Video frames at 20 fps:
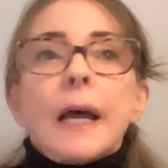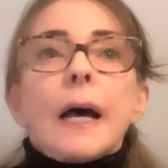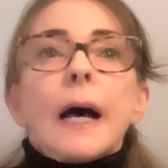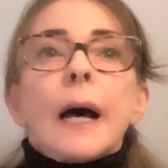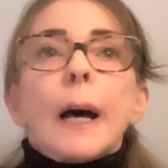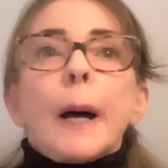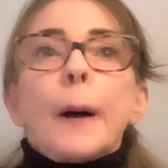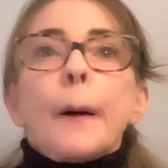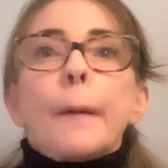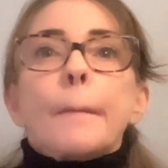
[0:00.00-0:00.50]

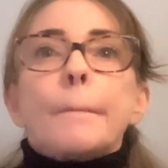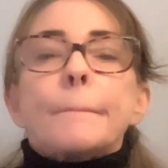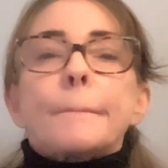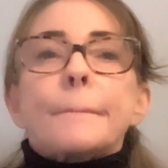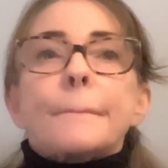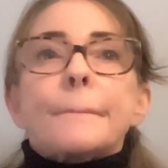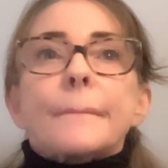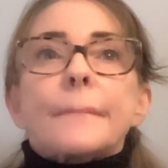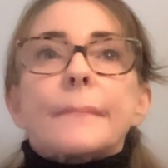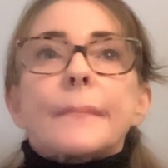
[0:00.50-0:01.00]

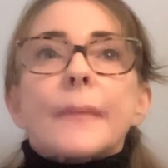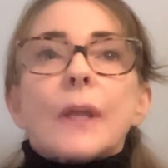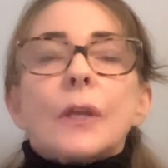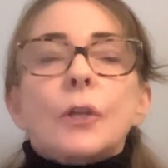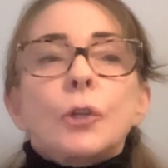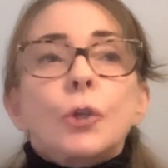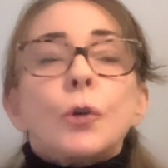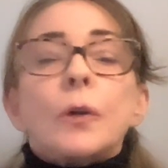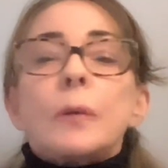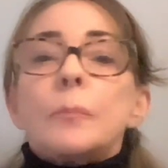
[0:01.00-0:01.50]

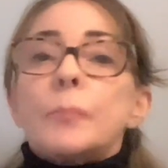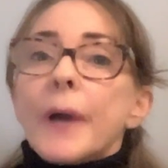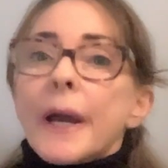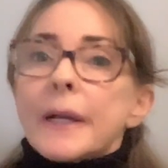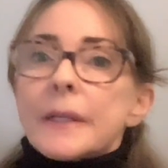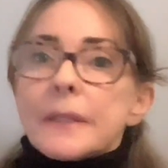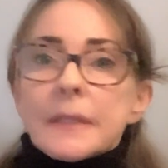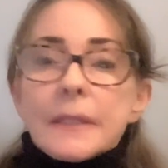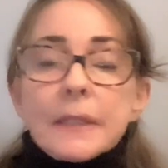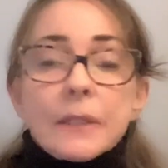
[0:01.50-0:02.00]
You can
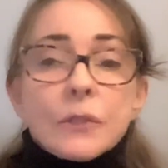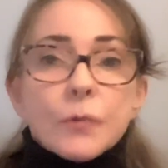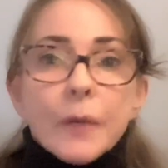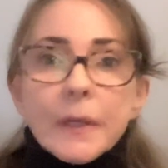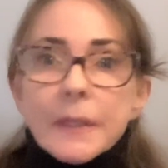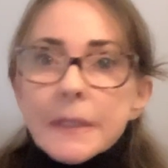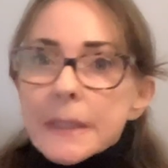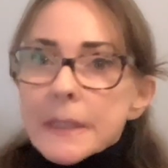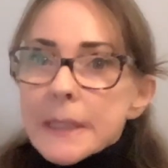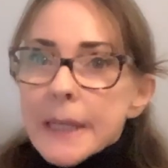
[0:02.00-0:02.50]
practice
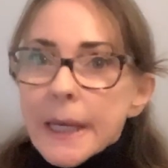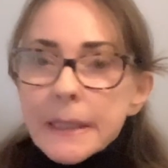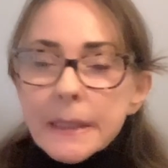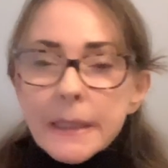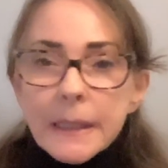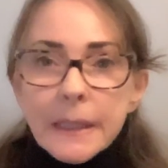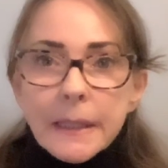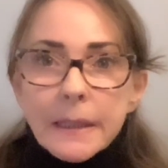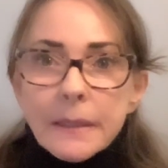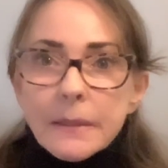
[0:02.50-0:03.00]
de-stressing
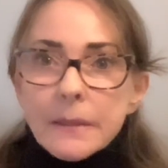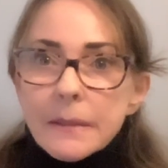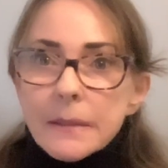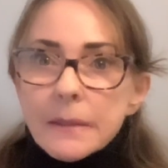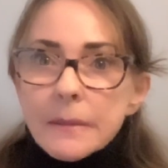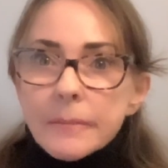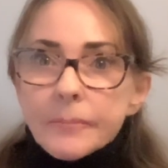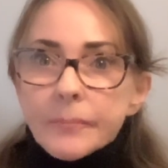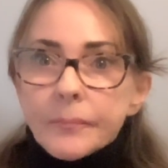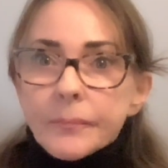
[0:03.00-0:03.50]

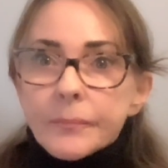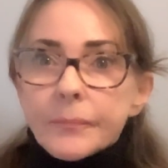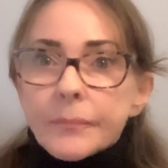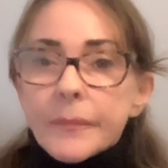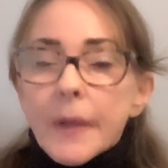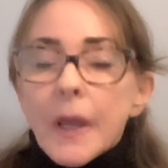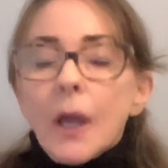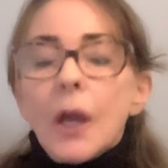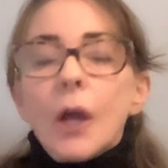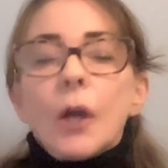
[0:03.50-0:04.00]
techniques.
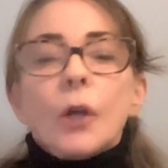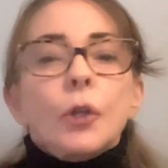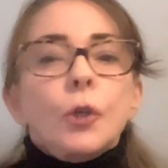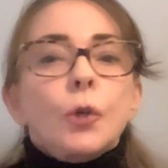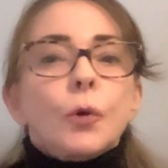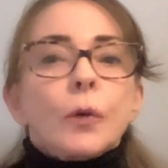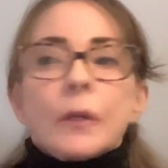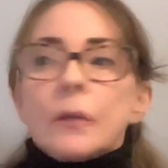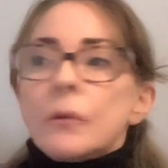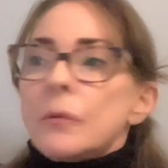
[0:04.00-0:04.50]

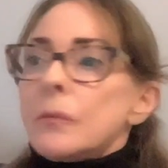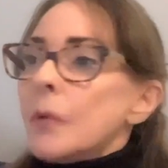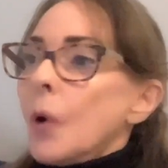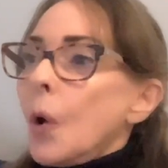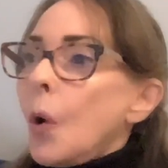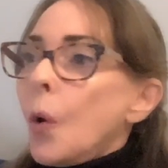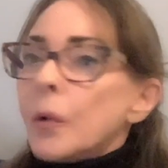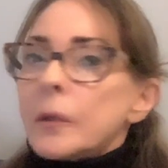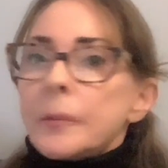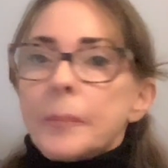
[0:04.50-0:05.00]
You can
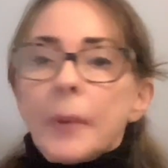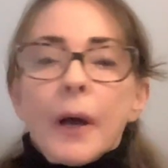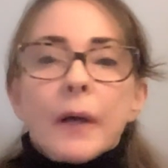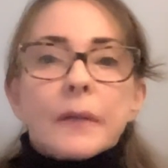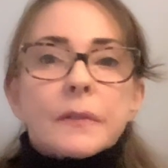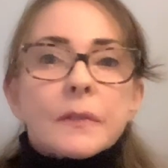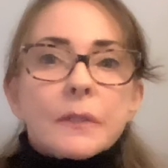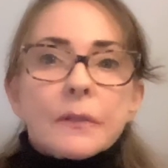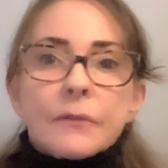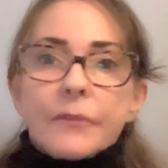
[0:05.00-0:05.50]
hold a
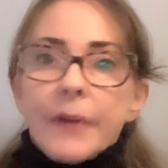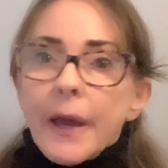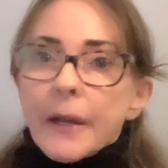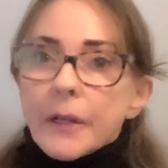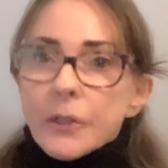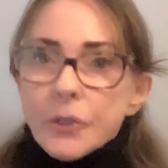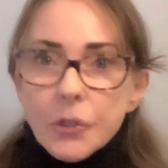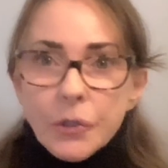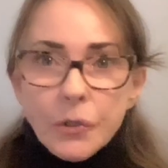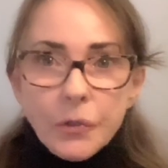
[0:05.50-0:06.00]
positive
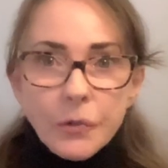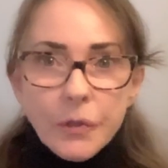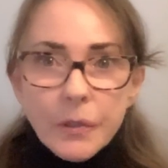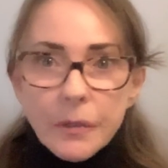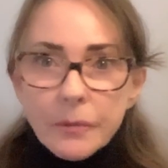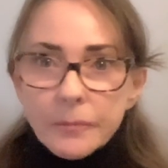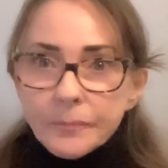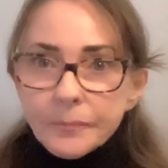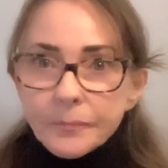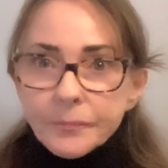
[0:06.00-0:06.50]
attitude.
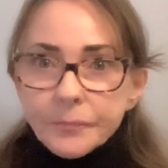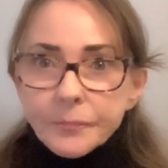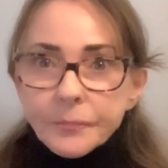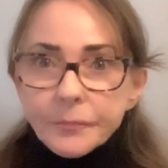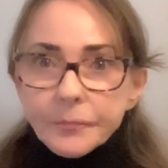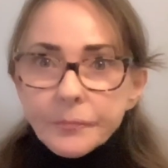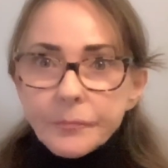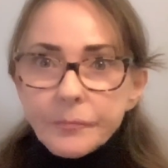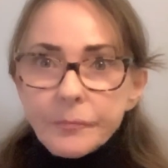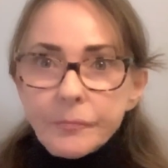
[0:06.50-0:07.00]

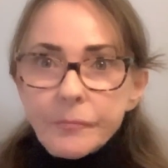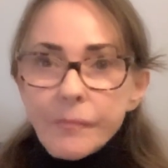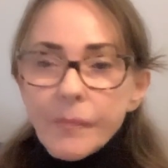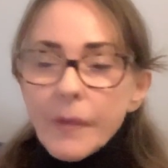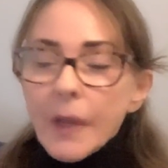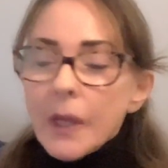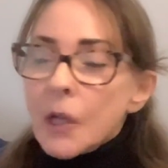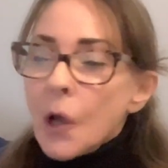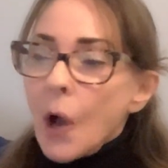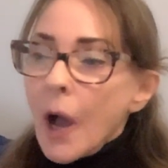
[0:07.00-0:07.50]

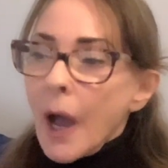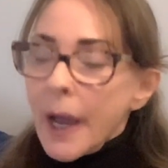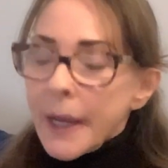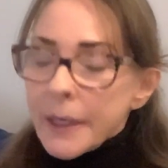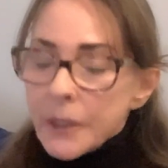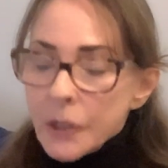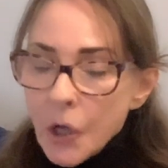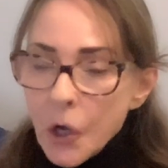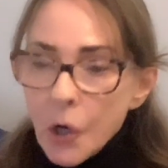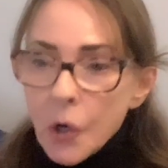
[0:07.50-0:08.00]
Now,
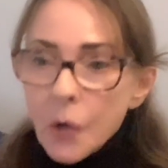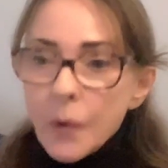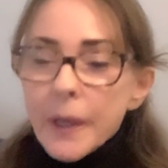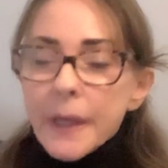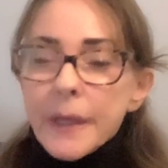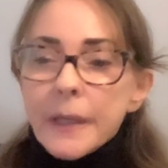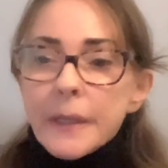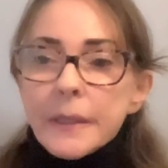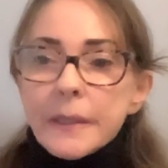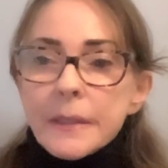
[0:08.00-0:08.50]
I know
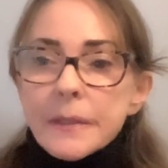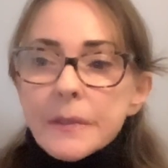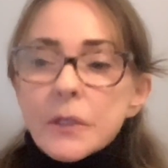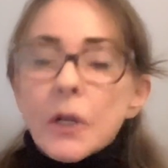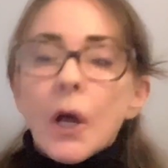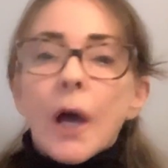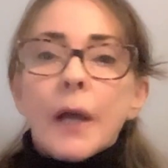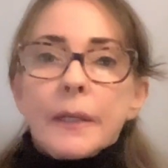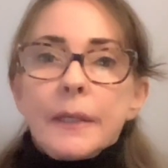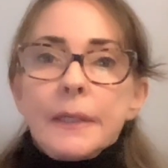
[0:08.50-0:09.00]
it is
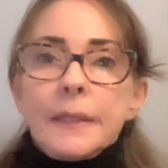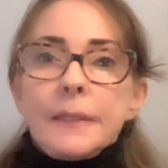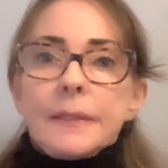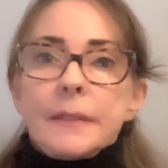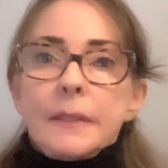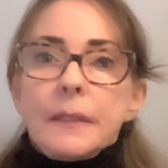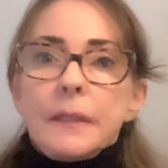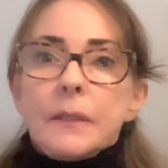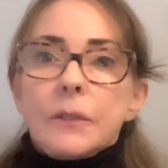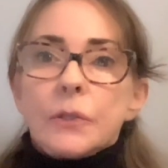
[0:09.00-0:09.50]
not
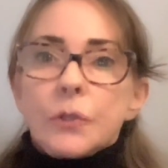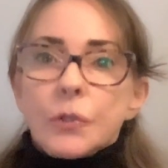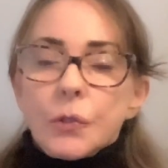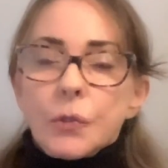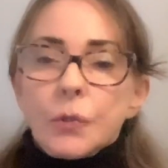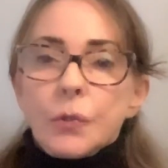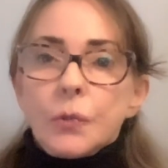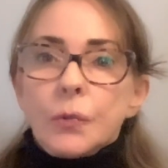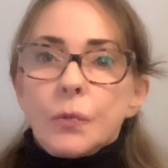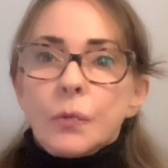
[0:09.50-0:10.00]
easy
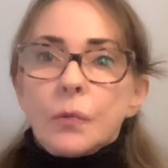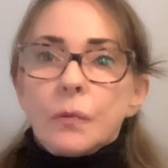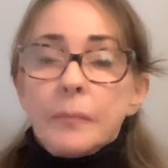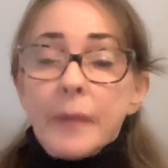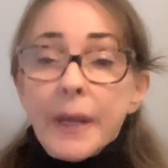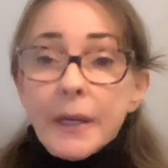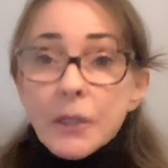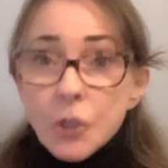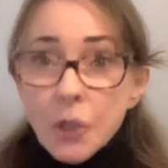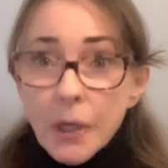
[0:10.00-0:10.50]
to
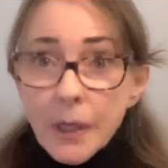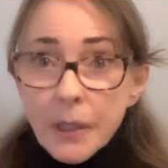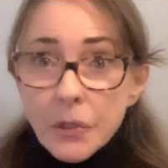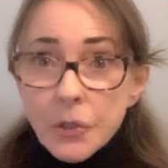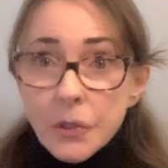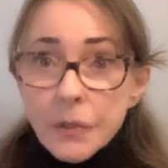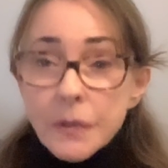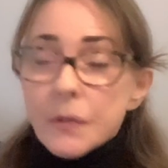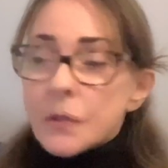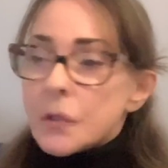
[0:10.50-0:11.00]
make
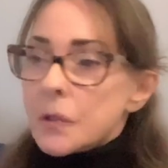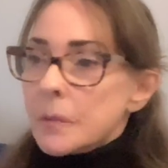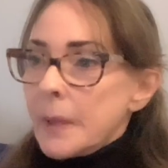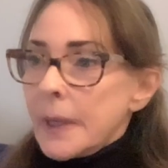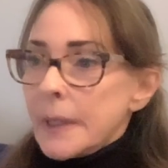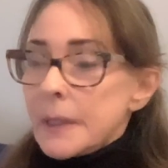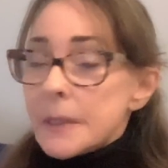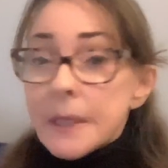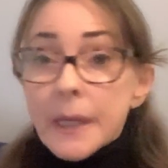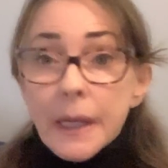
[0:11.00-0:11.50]
changes, to
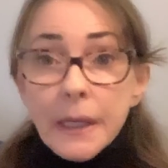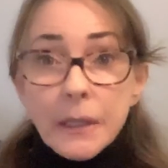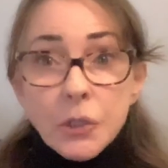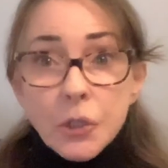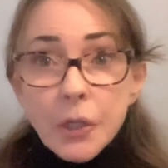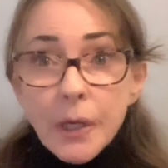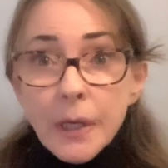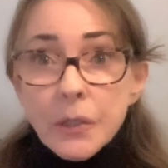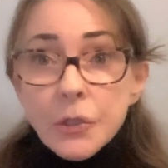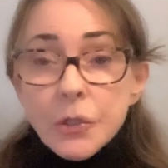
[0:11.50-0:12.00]
maintain
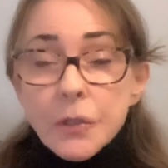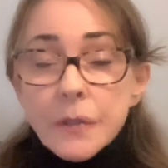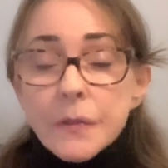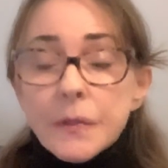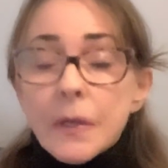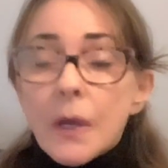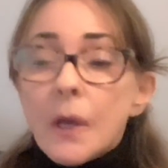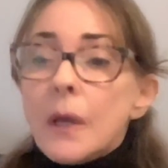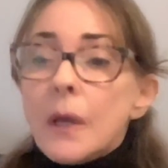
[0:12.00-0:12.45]
changes.